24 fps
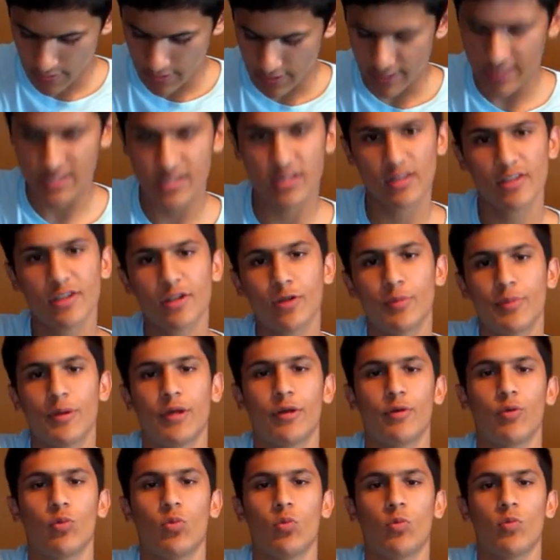It's a little
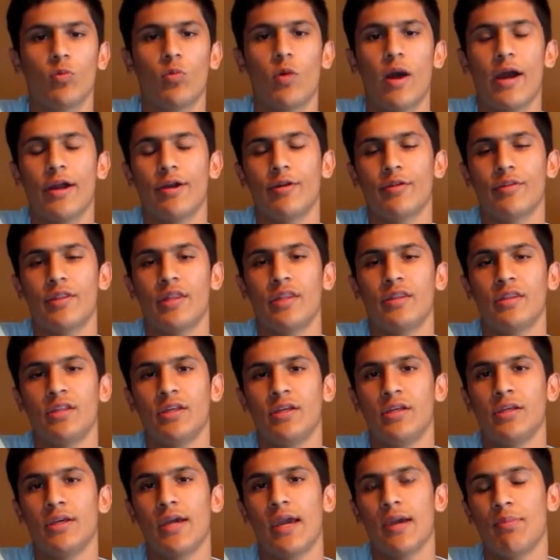bit wider than
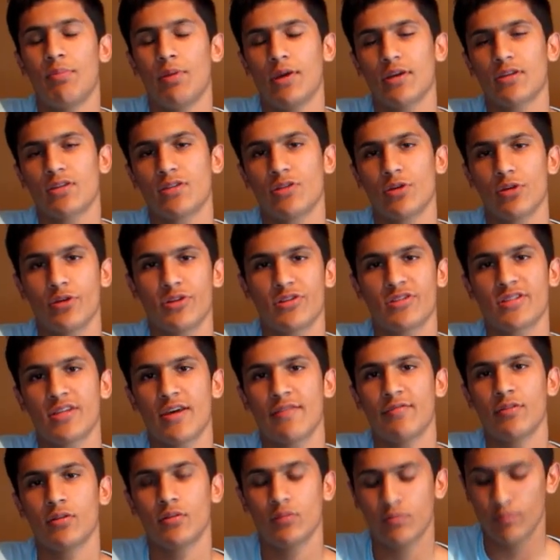the Apex
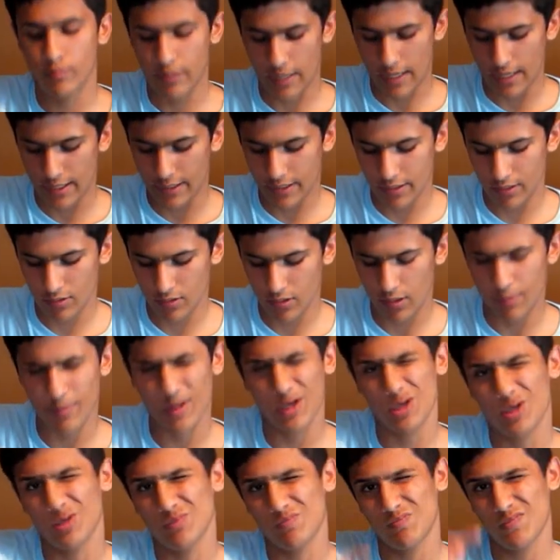37 by
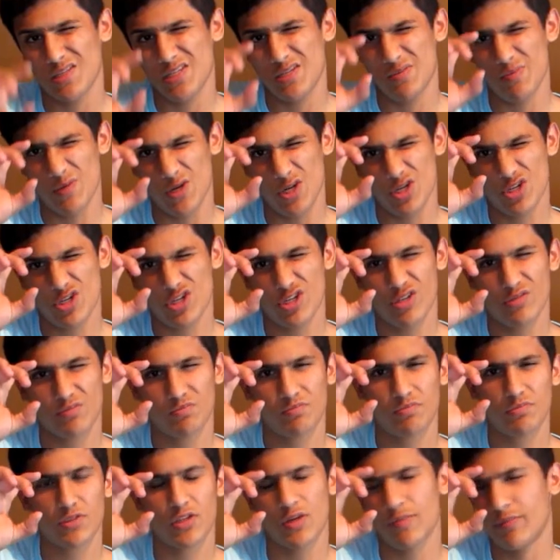about this much,
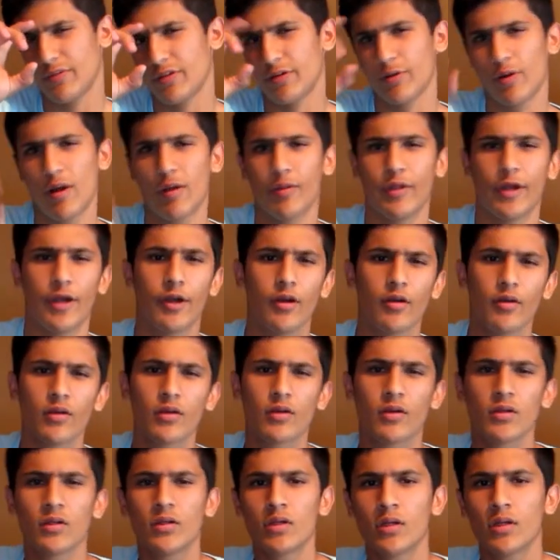something around there.
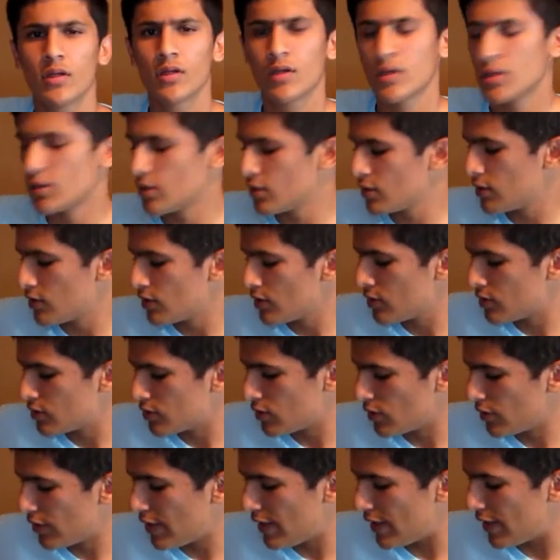
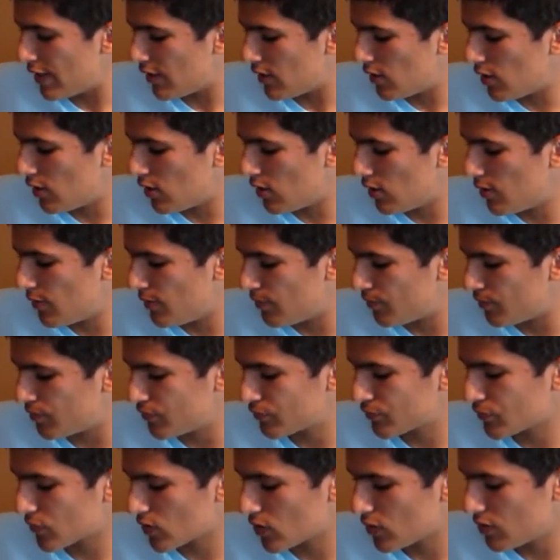So yeah,
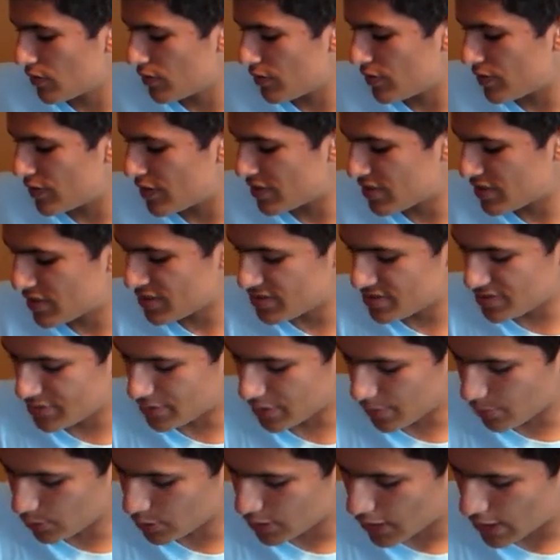this is the
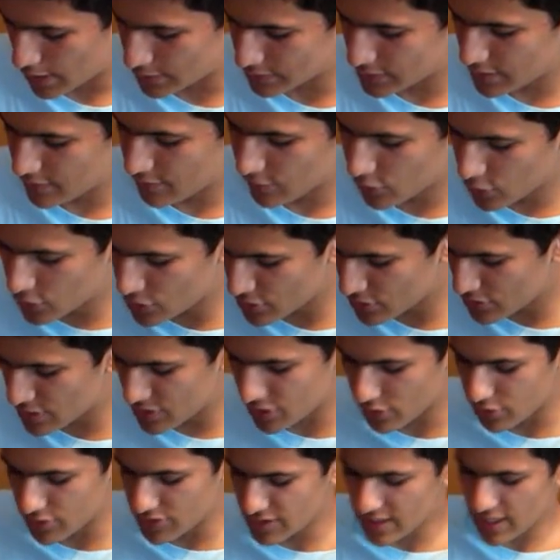double concave version,
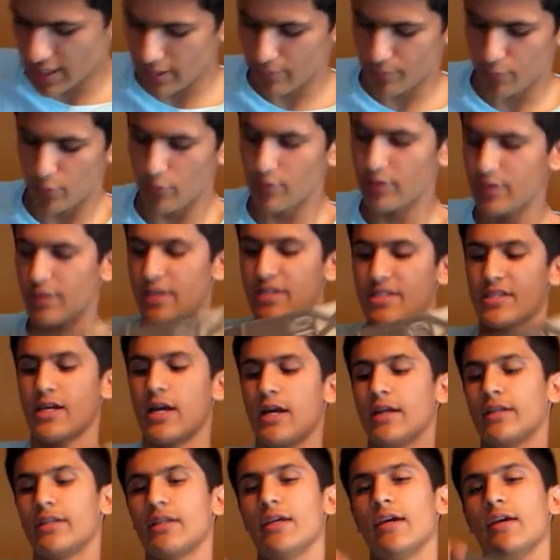so it's got a pretty nice
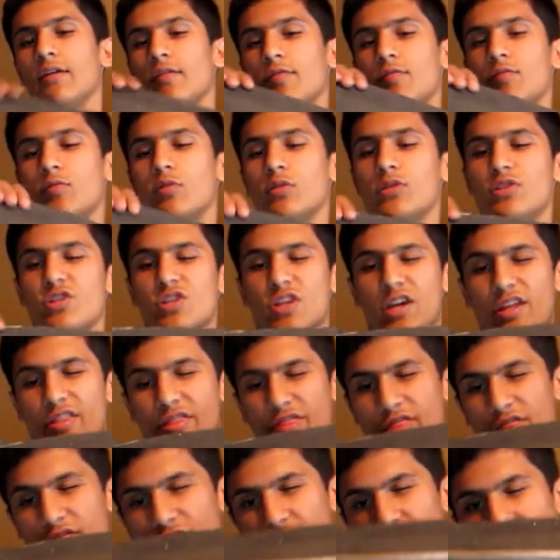concave, which I
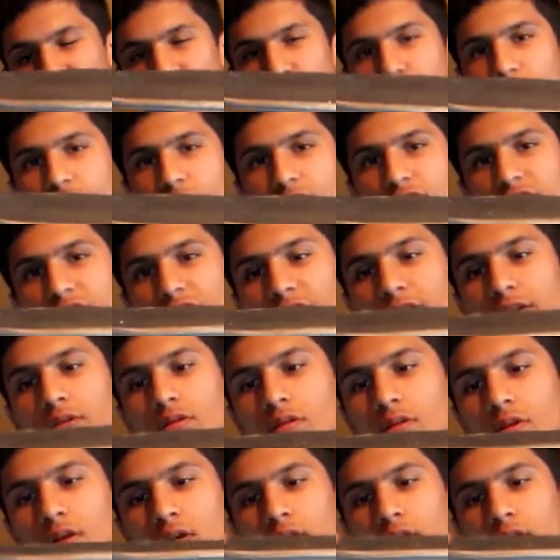think you can see